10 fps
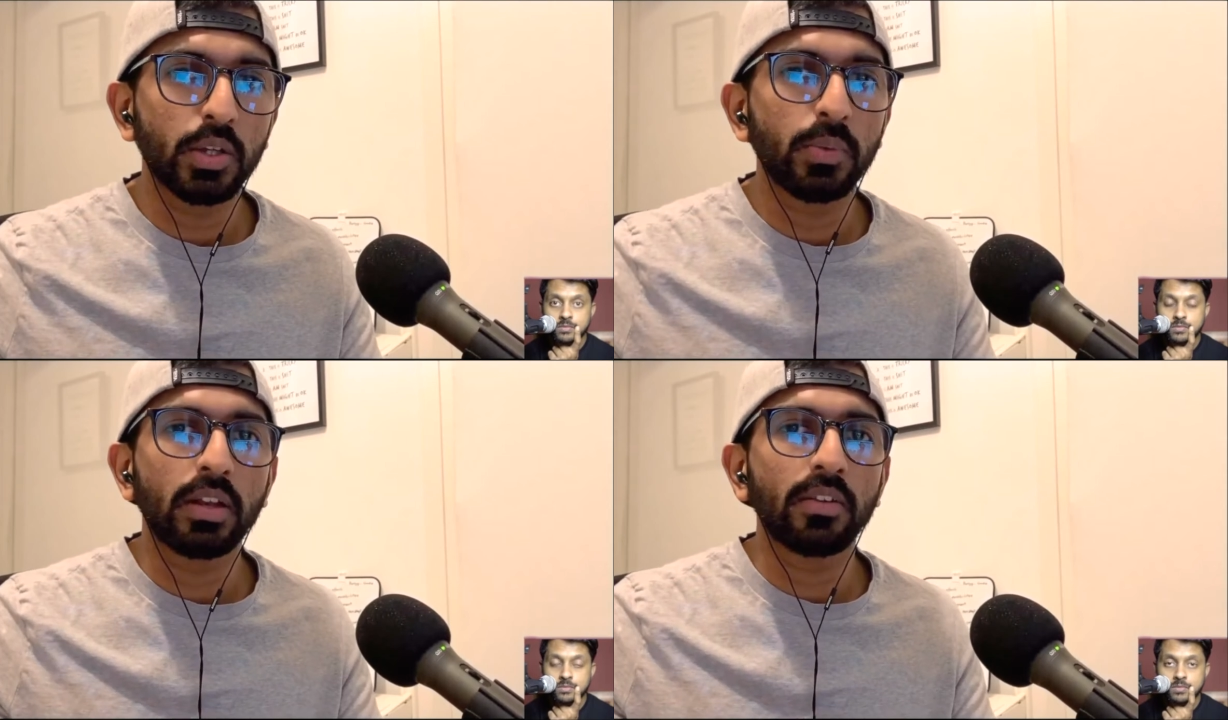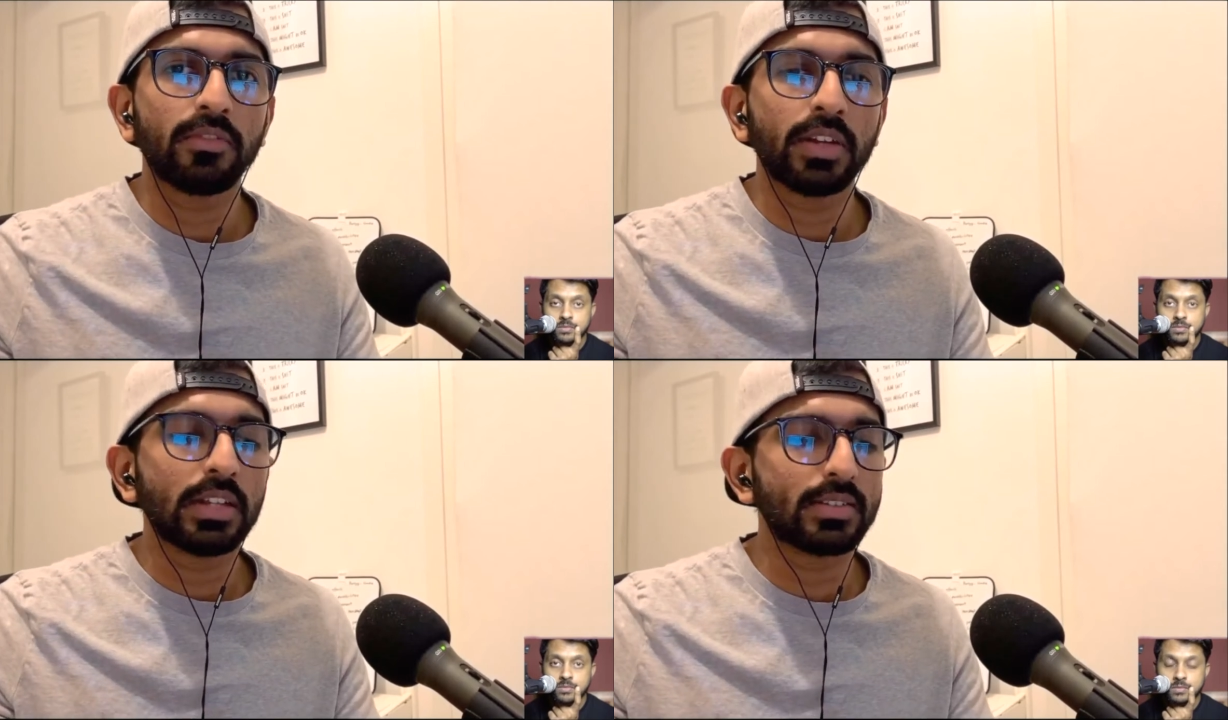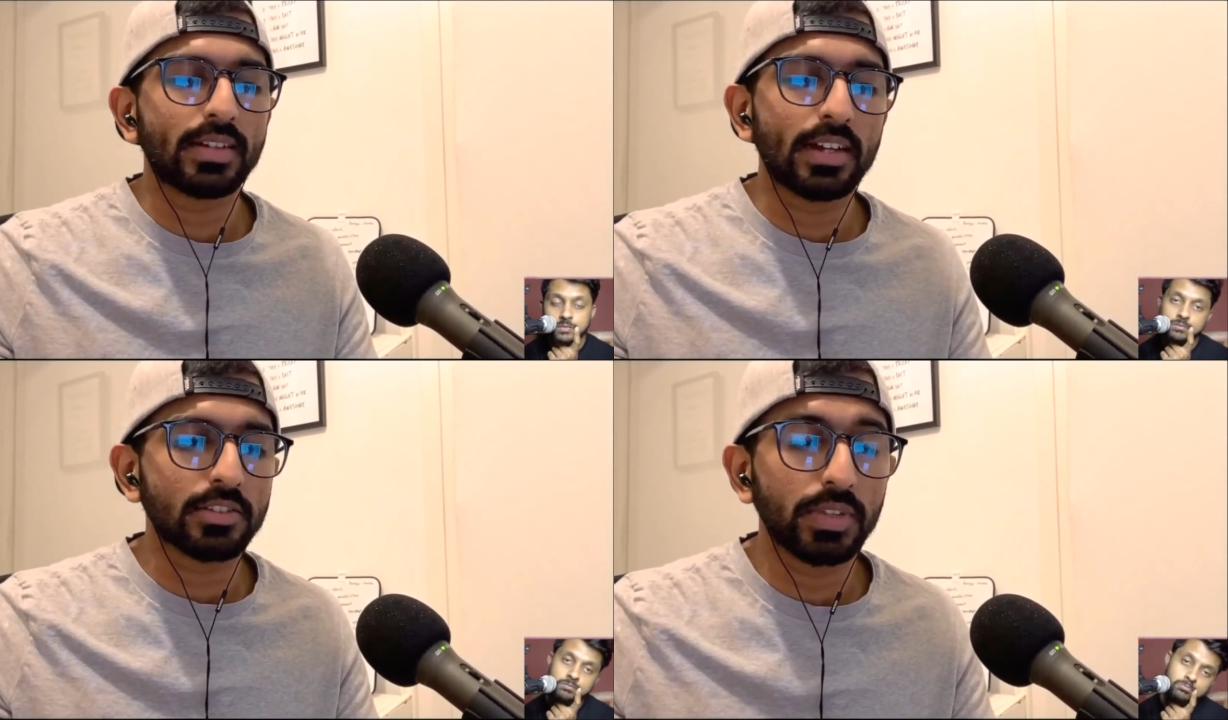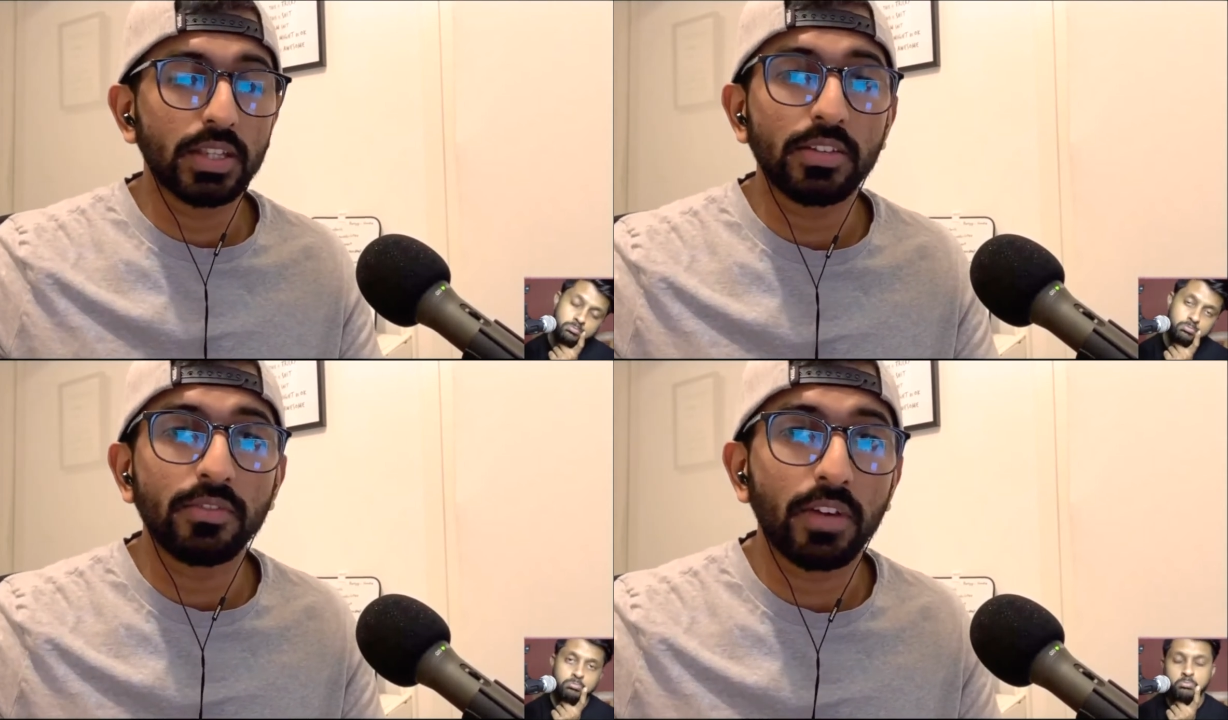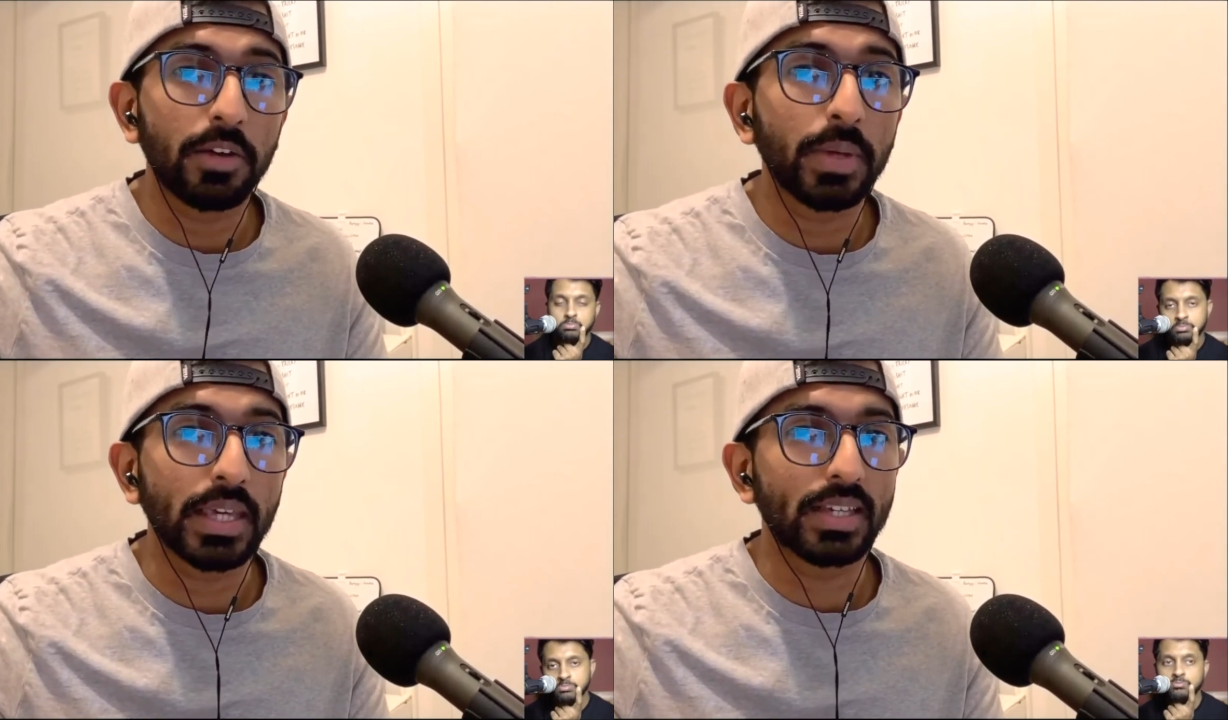Speaker 1: you will finish the task within
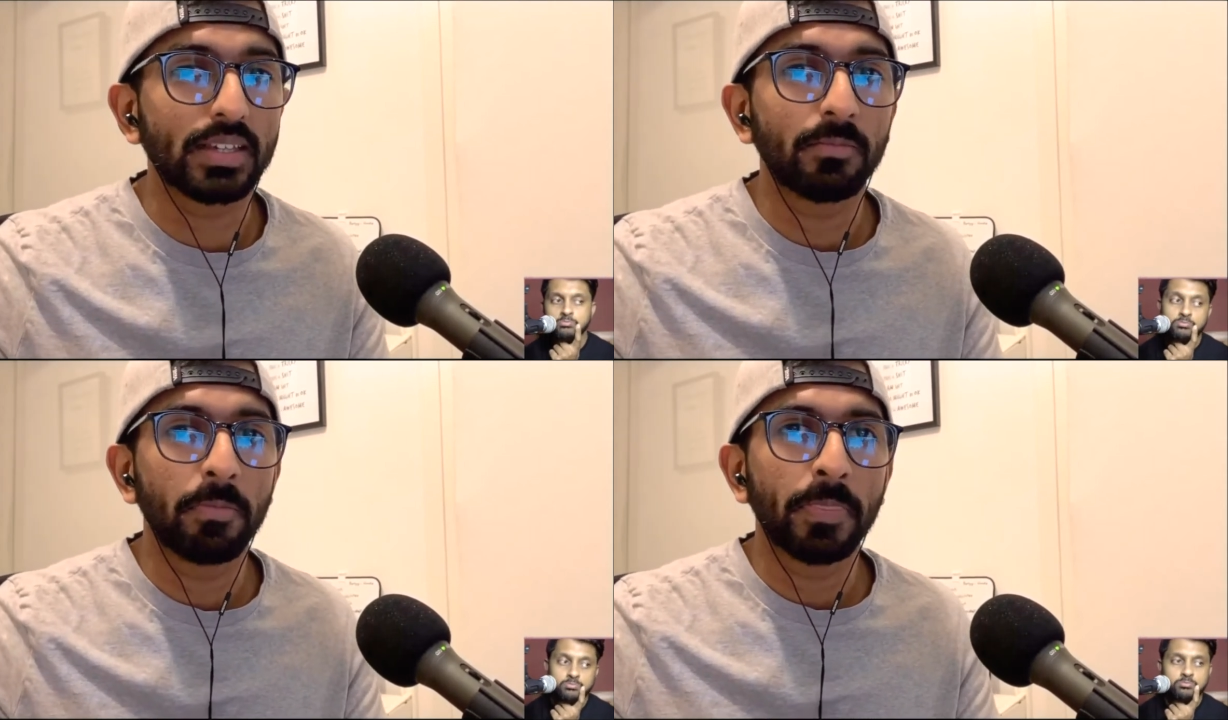one week.